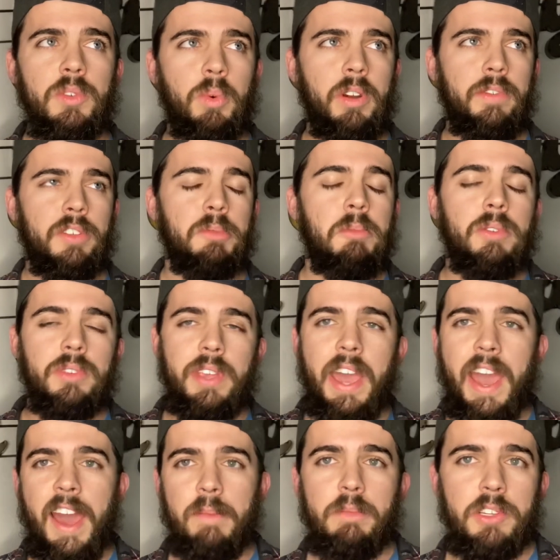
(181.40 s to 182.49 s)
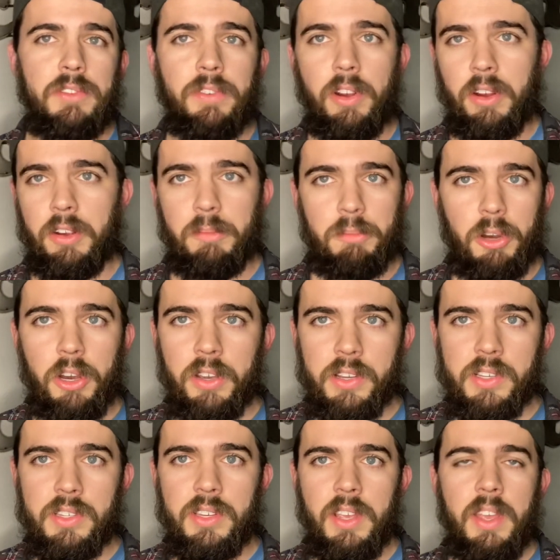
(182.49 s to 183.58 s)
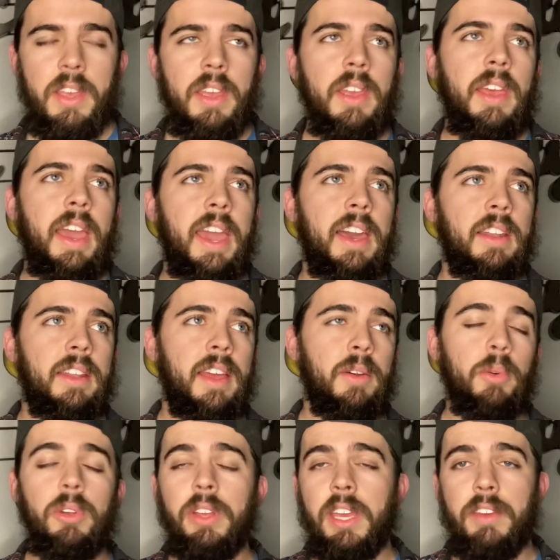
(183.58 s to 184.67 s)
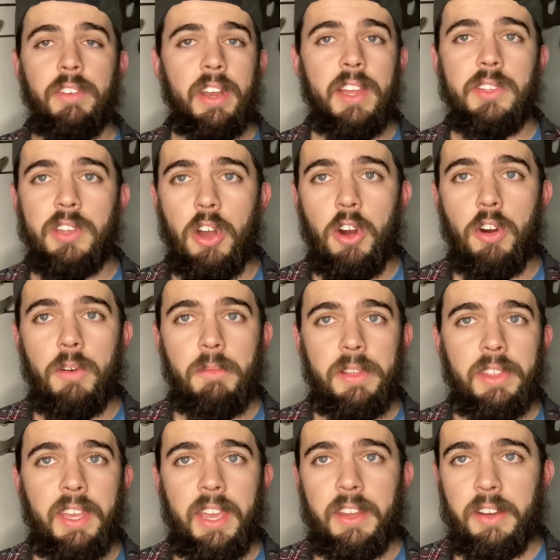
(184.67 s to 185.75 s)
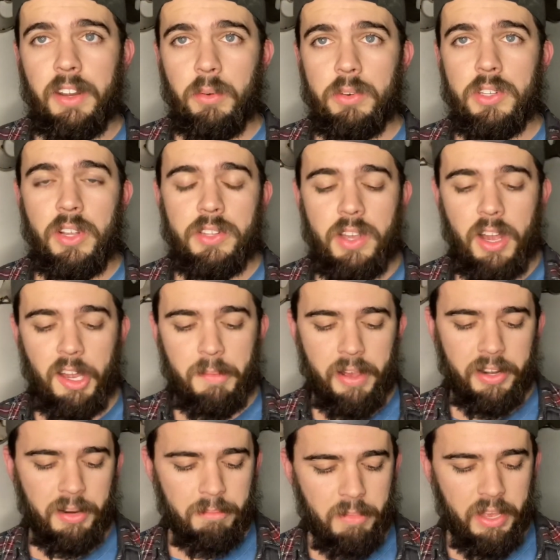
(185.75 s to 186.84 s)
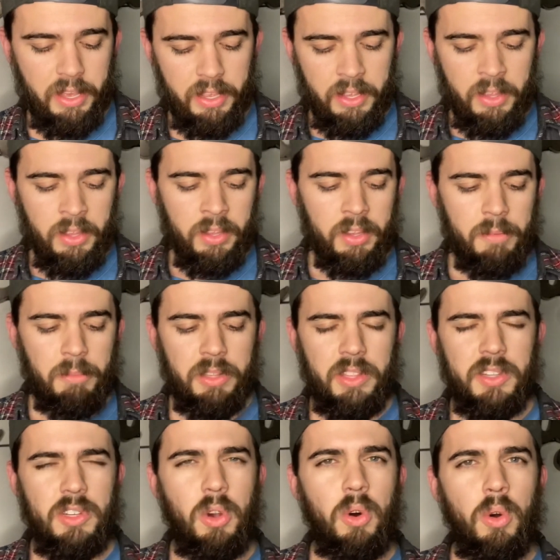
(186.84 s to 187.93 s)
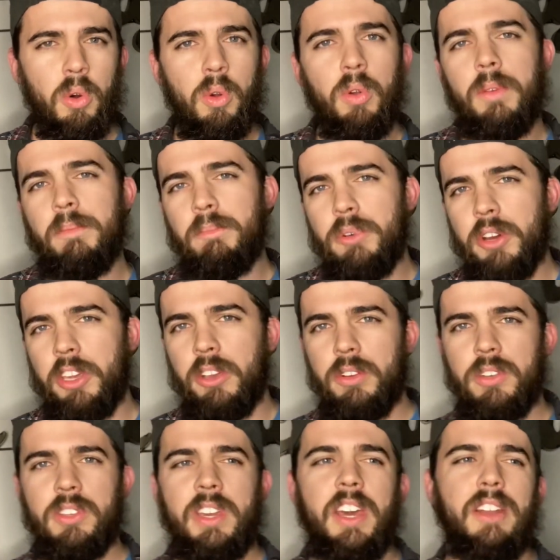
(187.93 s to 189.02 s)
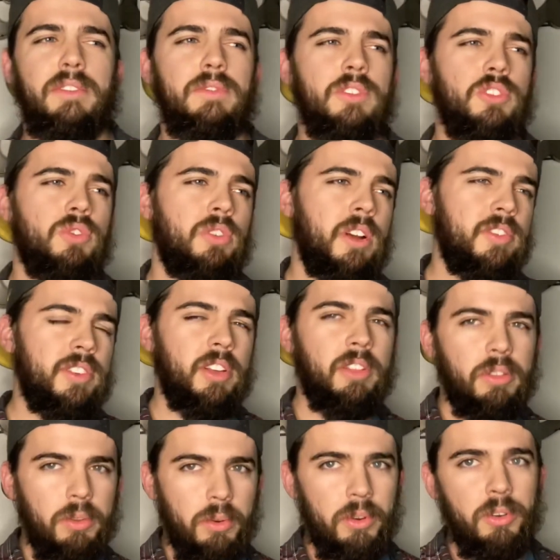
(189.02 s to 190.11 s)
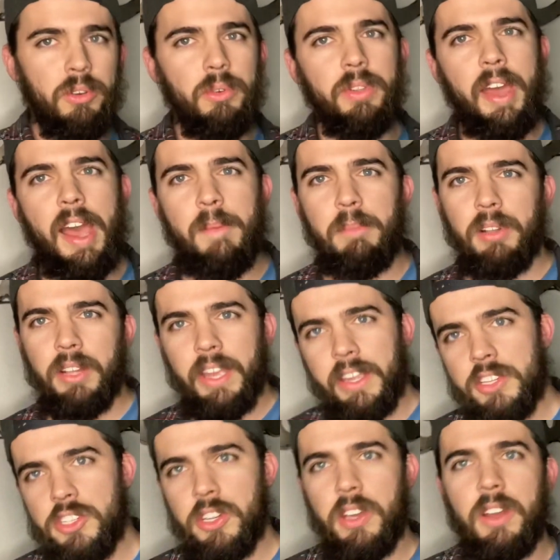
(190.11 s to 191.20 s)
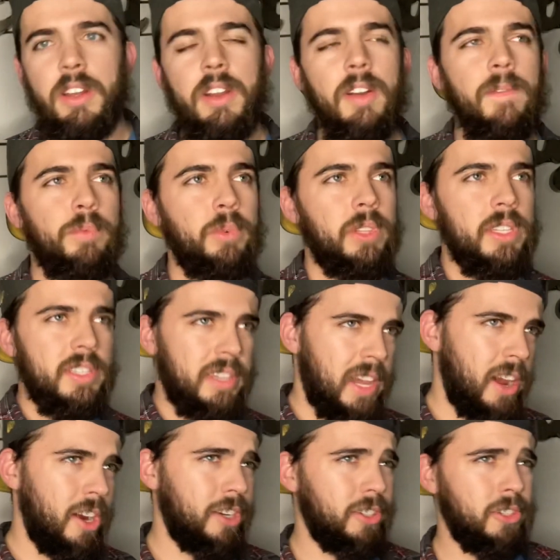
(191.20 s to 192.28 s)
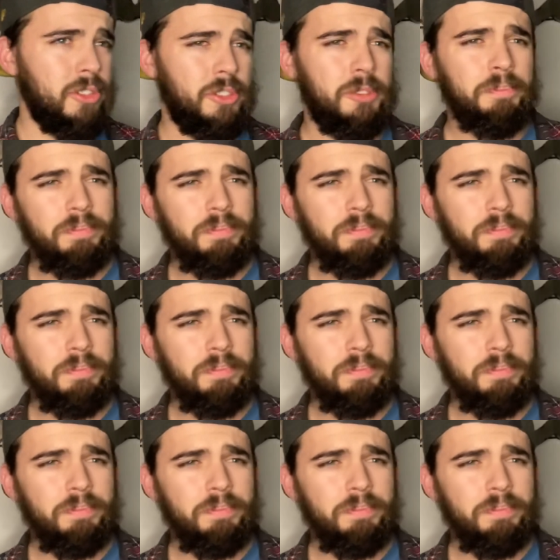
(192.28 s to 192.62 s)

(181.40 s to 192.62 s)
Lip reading: of his most atmospheric books, and that really even hits home at the ending, which I'll talk about in a bit. But this whole book, you're just kind of trudging through the Appalachia with these characters,